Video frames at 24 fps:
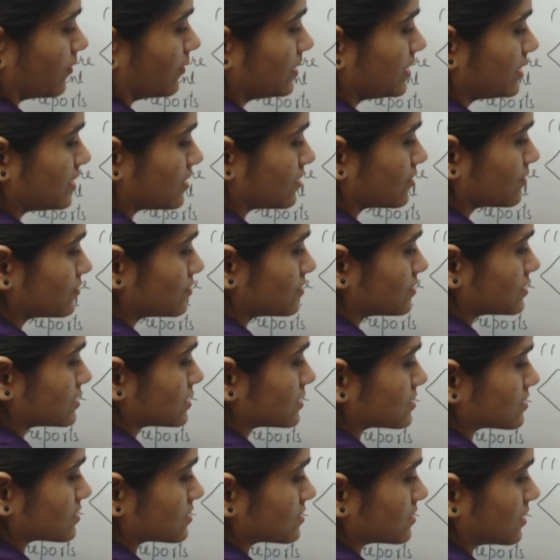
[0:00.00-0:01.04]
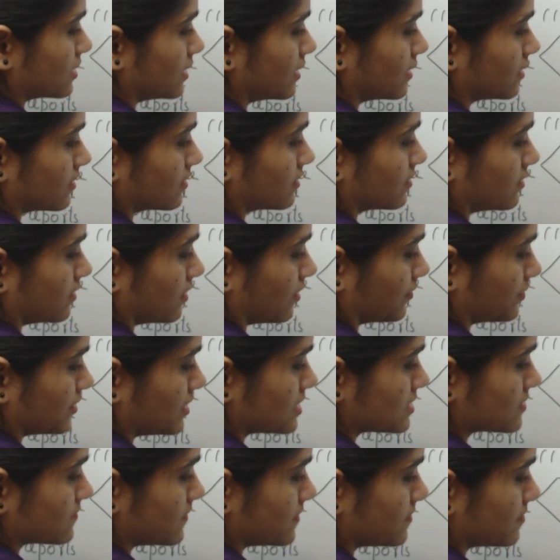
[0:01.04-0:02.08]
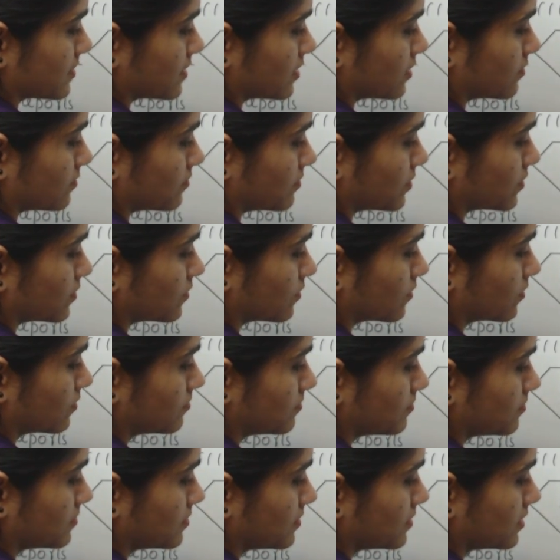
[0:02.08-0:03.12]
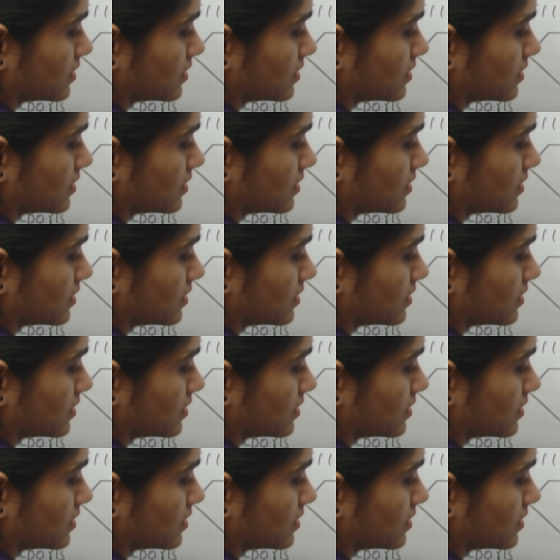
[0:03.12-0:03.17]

Now it reaches here. Now this will become home.